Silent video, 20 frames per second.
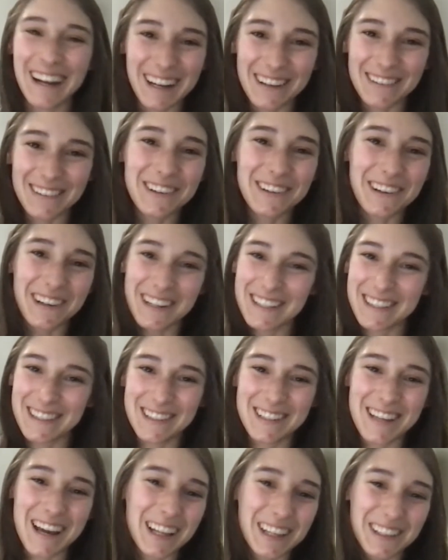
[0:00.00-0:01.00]
And of course
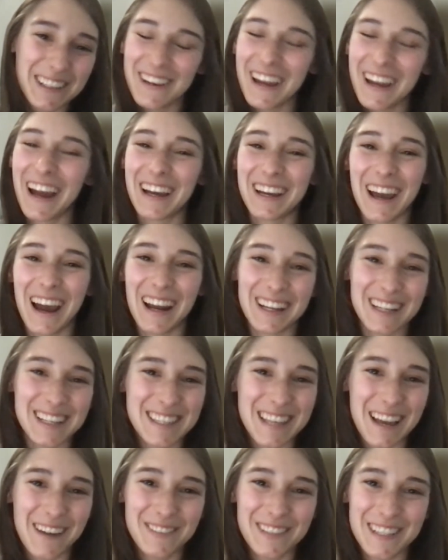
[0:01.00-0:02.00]
they're telling me I got
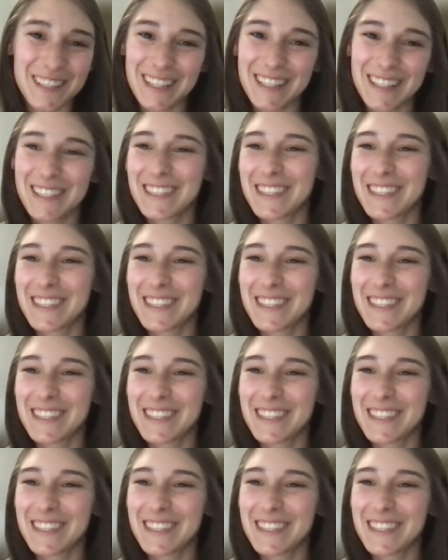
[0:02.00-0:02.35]
accepted.